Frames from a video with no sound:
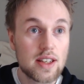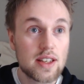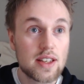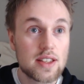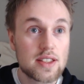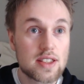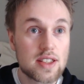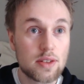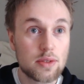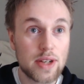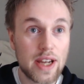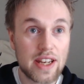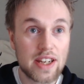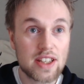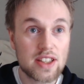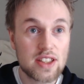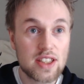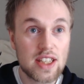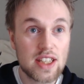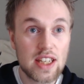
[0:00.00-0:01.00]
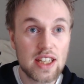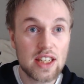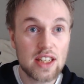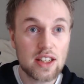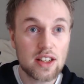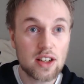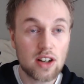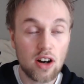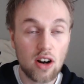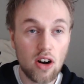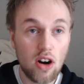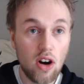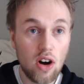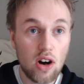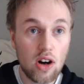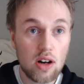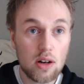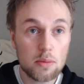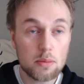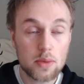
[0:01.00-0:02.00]
serenity,
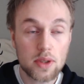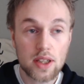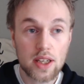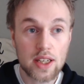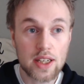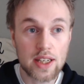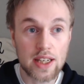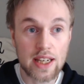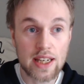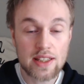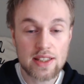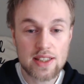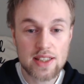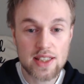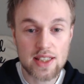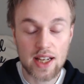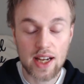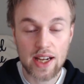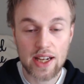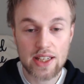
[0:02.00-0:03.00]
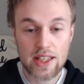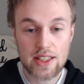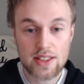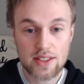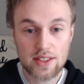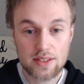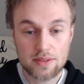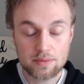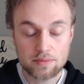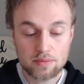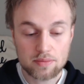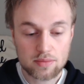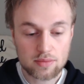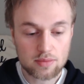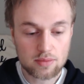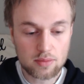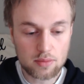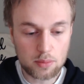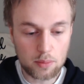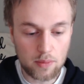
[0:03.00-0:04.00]
calm, and insight.
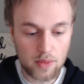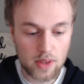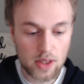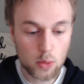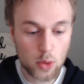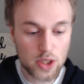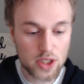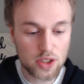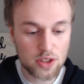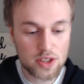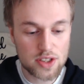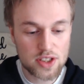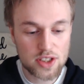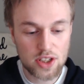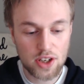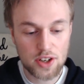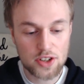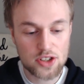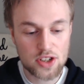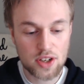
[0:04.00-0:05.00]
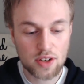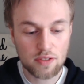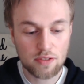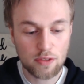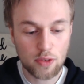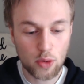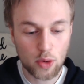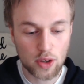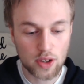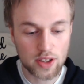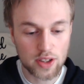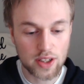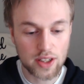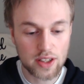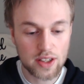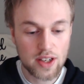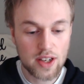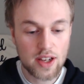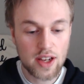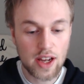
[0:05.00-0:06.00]
When you're searching for
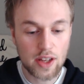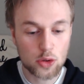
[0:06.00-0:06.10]
a